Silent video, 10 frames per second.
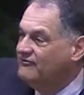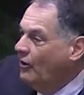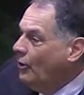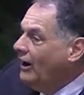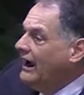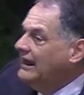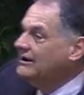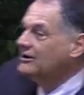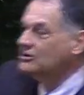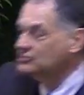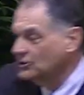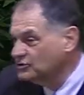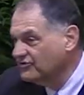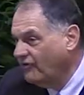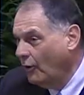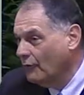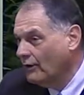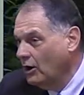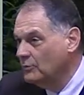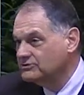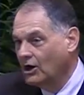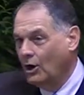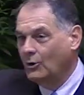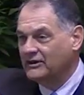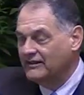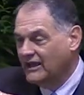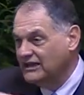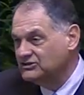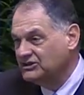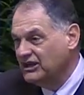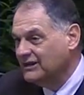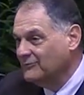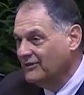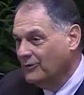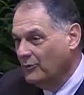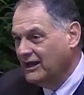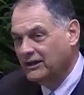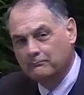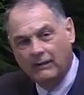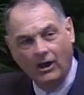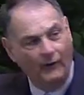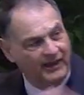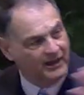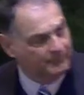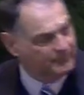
four anchors, those four ropes holding that ship with the wind blowing